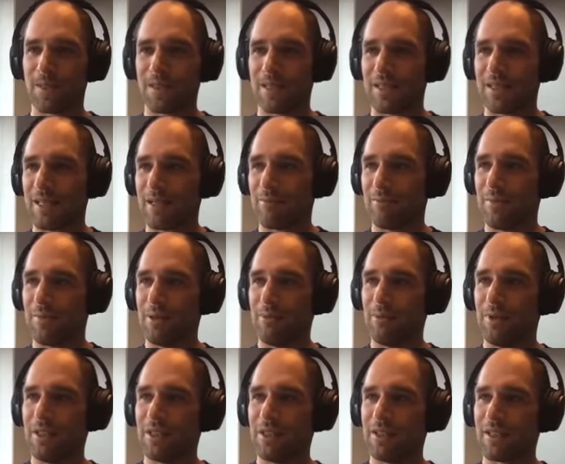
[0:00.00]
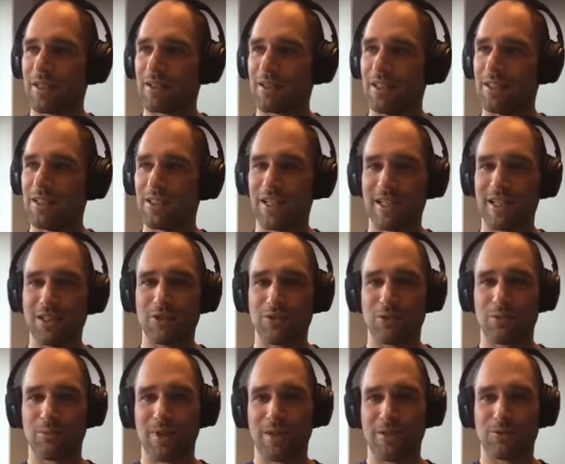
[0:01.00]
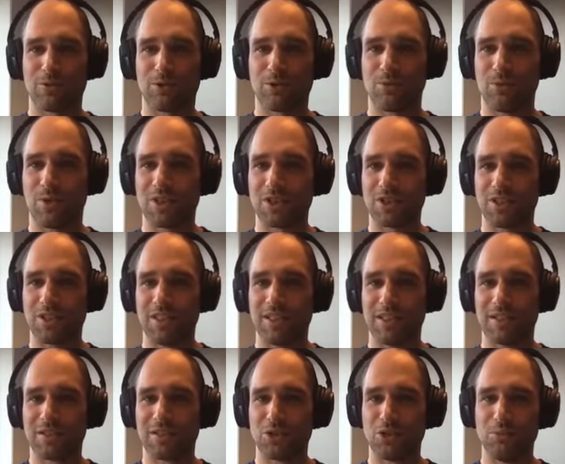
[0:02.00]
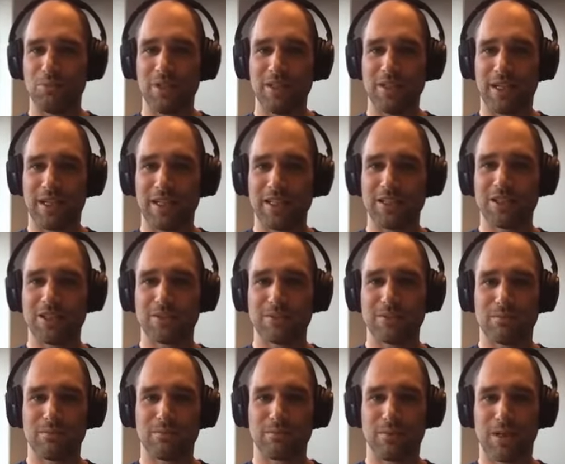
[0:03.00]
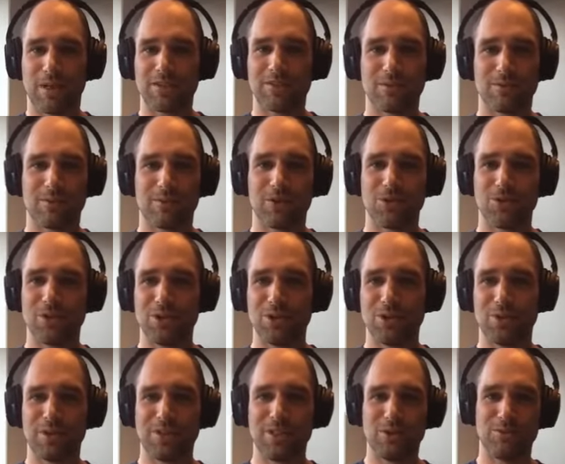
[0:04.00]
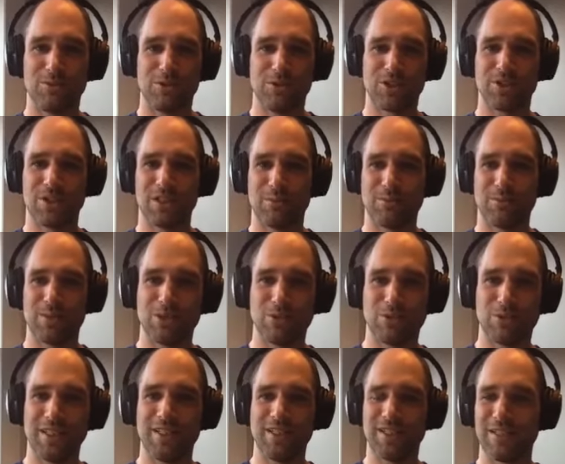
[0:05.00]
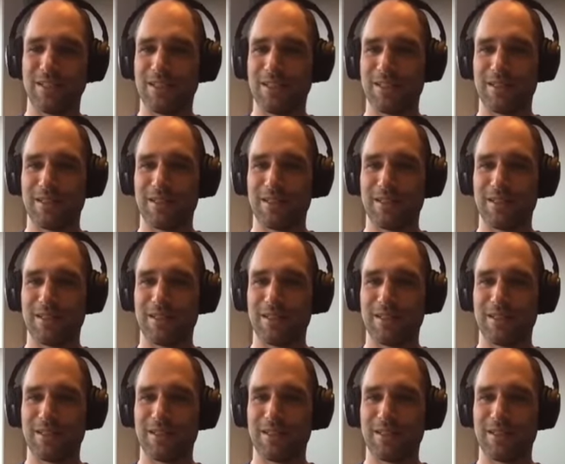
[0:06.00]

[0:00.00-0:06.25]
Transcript: yeah, maybe a release cadence of the platform once a year could be nice. But what do you do with new features in between?